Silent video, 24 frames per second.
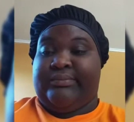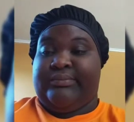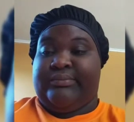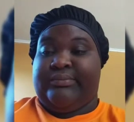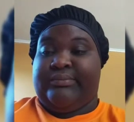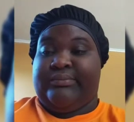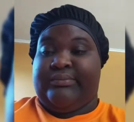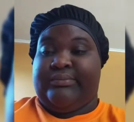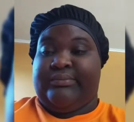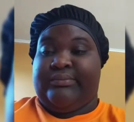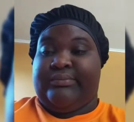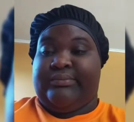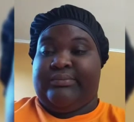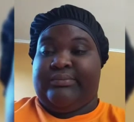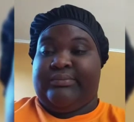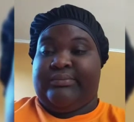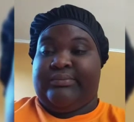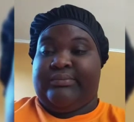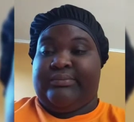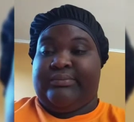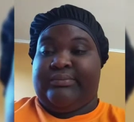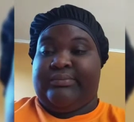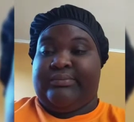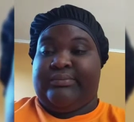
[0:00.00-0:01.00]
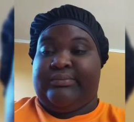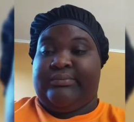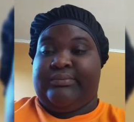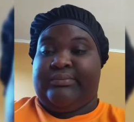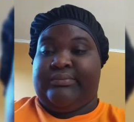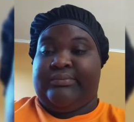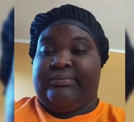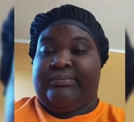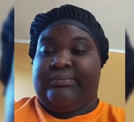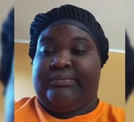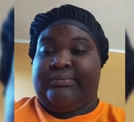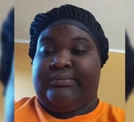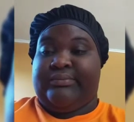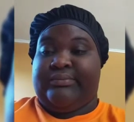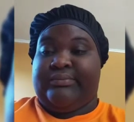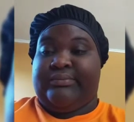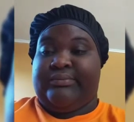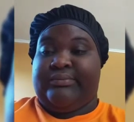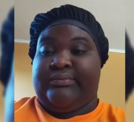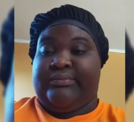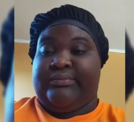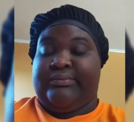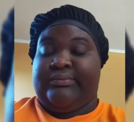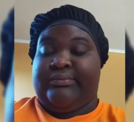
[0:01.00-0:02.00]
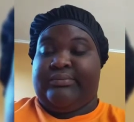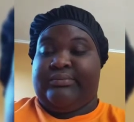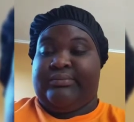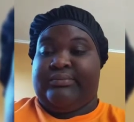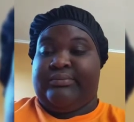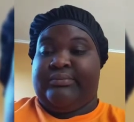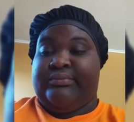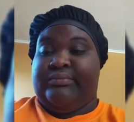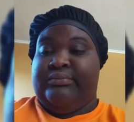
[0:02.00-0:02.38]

[no speech]